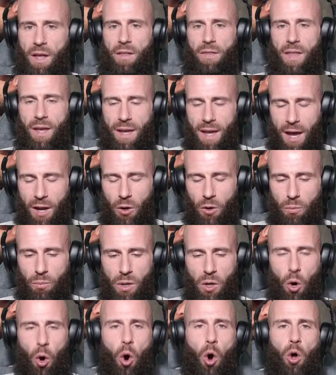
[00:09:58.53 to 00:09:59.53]
They cannot
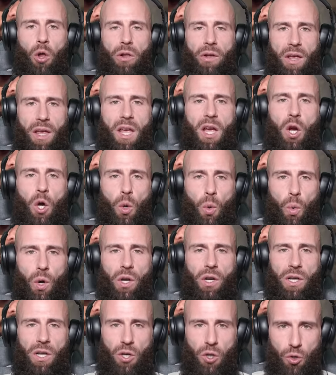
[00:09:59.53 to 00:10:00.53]
be all
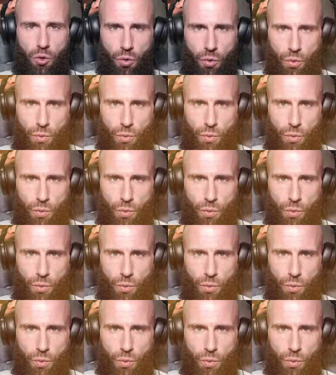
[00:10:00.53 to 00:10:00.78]
equally true.